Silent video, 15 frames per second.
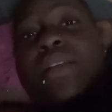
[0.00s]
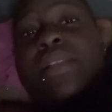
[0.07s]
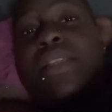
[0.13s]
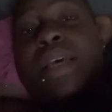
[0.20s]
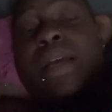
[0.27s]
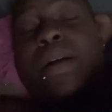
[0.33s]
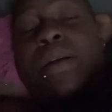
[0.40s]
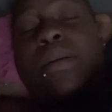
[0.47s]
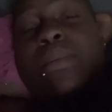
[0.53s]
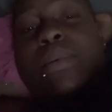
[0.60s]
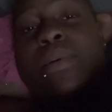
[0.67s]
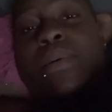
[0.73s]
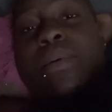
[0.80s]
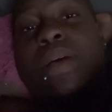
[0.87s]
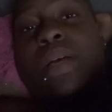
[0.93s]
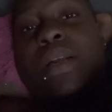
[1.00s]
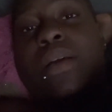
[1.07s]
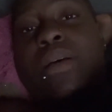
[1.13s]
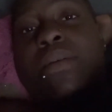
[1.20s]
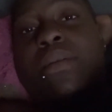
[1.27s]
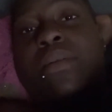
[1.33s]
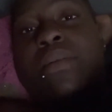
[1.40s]
terrible. I
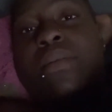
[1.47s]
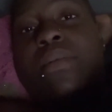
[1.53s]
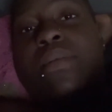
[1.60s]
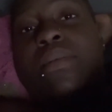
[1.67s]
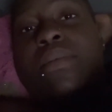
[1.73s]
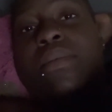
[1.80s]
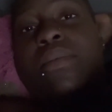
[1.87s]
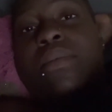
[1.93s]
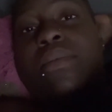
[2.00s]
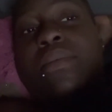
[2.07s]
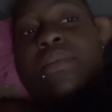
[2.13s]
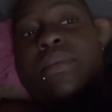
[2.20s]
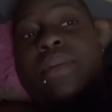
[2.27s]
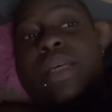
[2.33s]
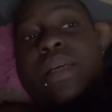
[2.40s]
know. I